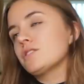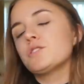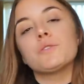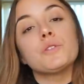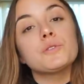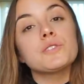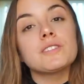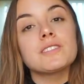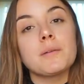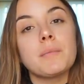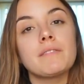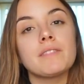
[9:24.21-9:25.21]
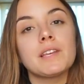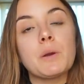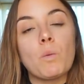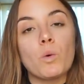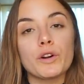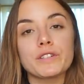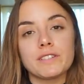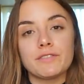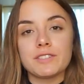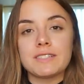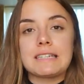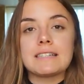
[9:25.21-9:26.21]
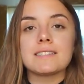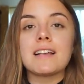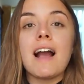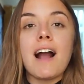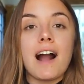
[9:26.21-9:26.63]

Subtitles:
So those are some of the word differences